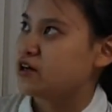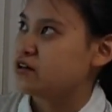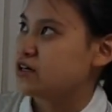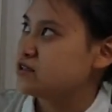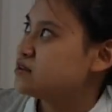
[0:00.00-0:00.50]
And
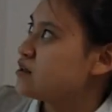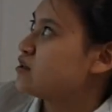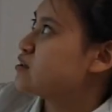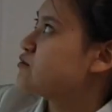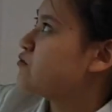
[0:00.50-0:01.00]
lastly,
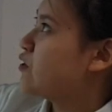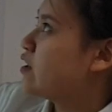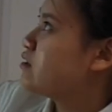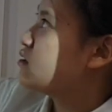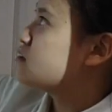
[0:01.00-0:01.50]
let's
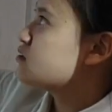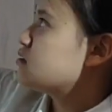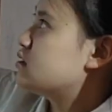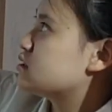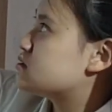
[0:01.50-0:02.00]
find
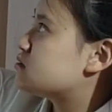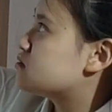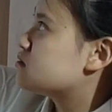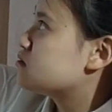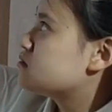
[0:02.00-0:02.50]
this.
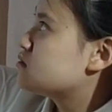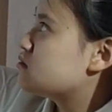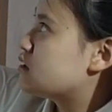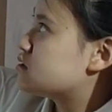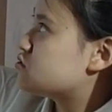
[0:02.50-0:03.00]

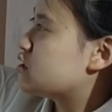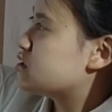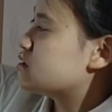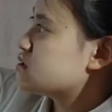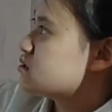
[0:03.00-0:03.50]
Let's try
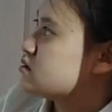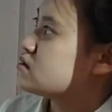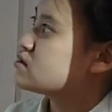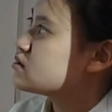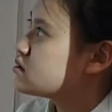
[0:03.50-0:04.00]
this
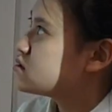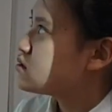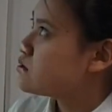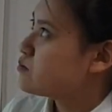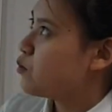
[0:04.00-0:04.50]

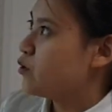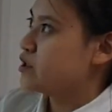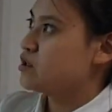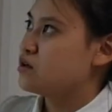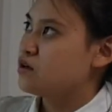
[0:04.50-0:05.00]
point.
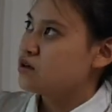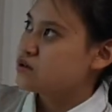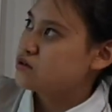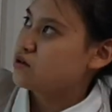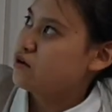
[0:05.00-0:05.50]

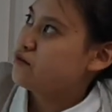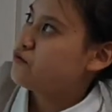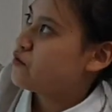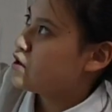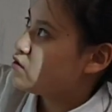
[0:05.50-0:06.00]
So
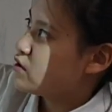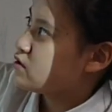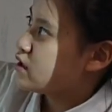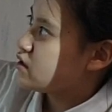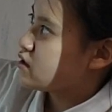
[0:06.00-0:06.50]
if we draw a
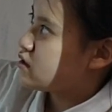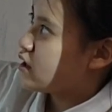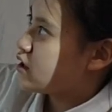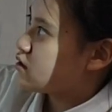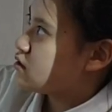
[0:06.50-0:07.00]
line like
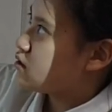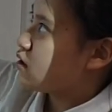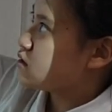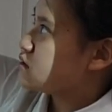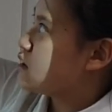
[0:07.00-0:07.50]
that,
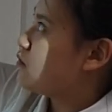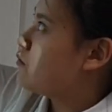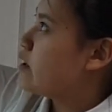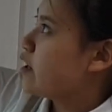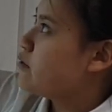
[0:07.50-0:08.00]
that's the same
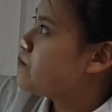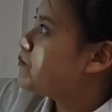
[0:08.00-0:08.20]
way.